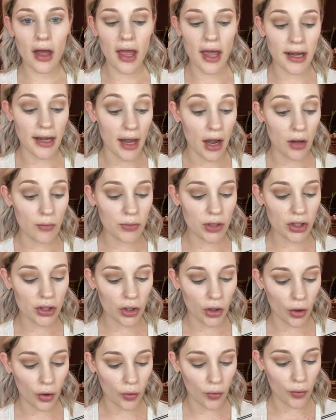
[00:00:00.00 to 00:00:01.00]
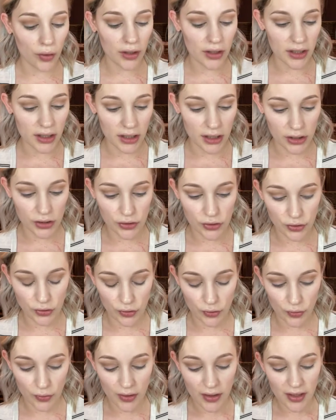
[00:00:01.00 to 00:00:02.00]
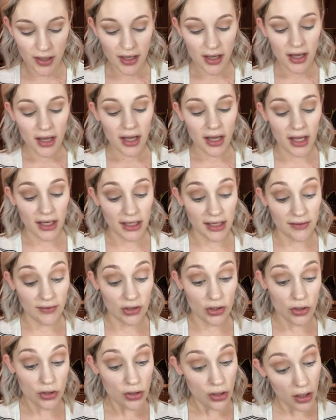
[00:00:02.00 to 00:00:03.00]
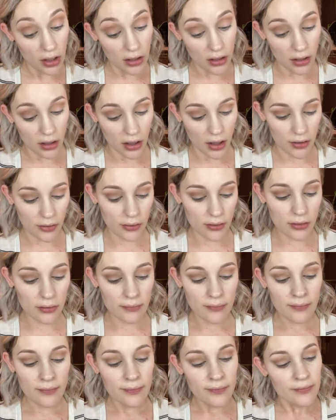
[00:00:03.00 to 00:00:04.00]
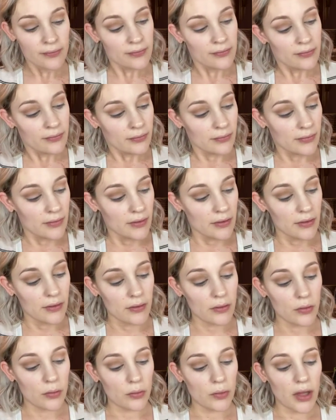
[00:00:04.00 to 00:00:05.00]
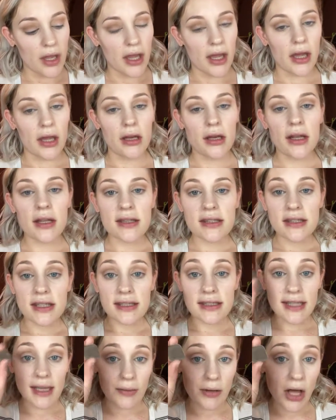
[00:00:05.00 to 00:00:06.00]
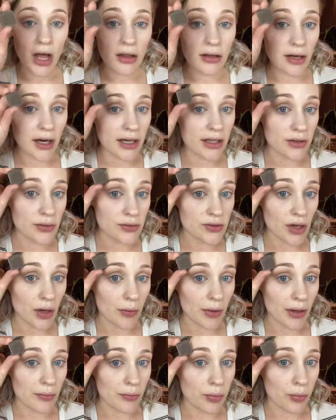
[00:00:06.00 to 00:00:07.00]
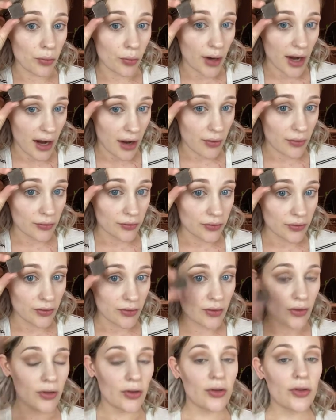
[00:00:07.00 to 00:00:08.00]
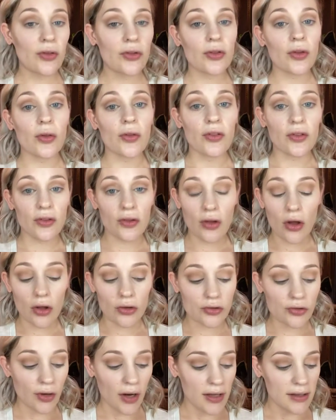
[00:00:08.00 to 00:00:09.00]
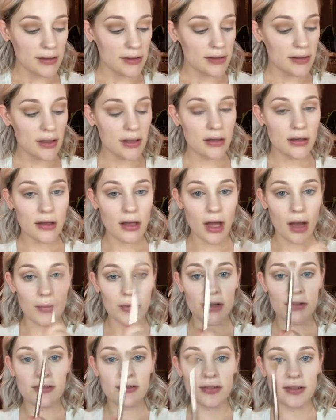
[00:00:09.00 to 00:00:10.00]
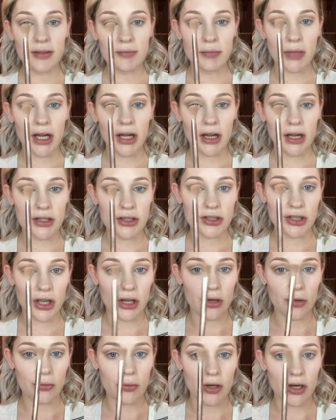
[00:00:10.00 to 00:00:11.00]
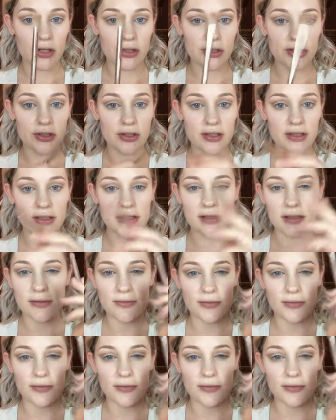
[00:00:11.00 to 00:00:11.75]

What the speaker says: Now I'm going to go into an even darker color, and it's the same color I used on my brows. So this is called Trust. I'm going to flip my eyeshadow brush. This is